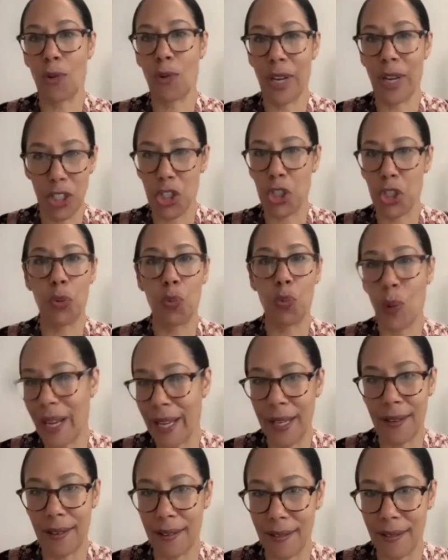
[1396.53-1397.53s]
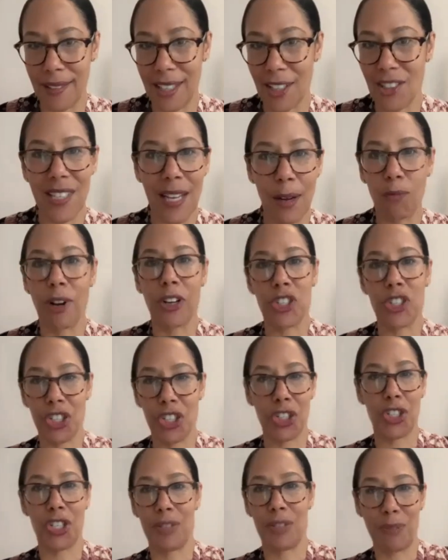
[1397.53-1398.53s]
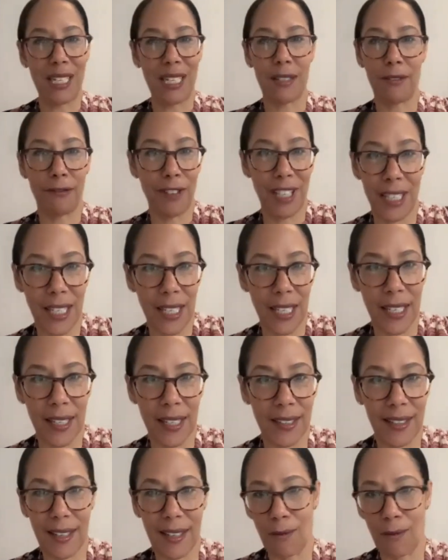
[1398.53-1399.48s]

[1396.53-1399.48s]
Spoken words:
Ukraine should win. They'll say Russia should be defeated,